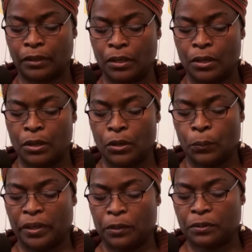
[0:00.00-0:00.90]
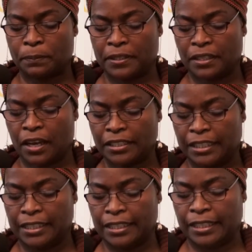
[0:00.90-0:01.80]
When it was beside
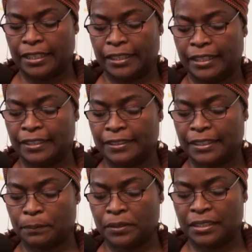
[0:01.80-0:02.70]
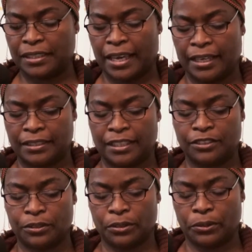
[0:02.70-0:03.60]
Eli, it dipped its head into the
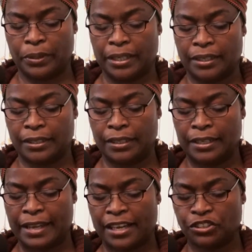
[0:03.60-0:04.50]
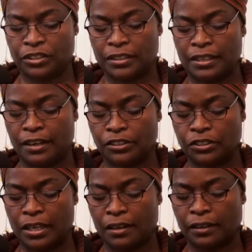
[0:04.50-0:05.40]
creek, lashed its large tongue
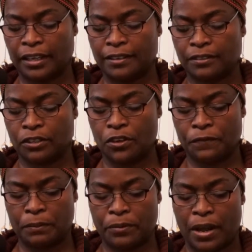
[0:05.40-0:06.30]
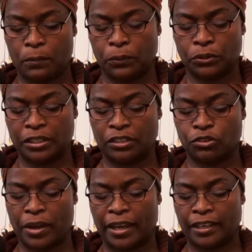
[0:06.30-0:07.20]
against the coffee brown water and
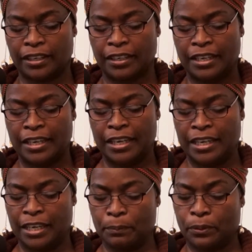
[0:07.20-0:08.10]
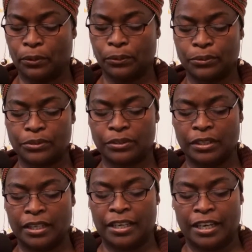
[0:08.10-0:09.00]
drank. It paused
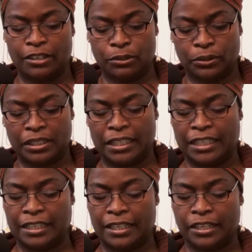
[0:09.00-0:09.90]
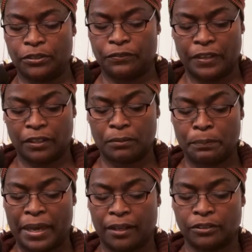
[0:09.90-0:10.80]
and looked at Eli, who felt compelled
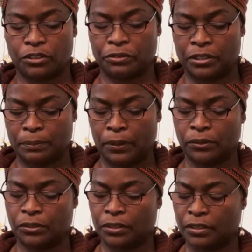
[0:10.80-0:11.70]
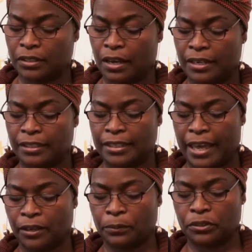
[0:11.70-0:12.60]
to respond to the silent
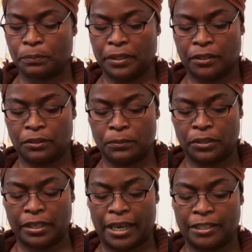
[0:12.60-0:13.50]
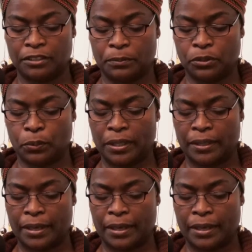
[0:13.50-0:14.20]
language being communicated between them.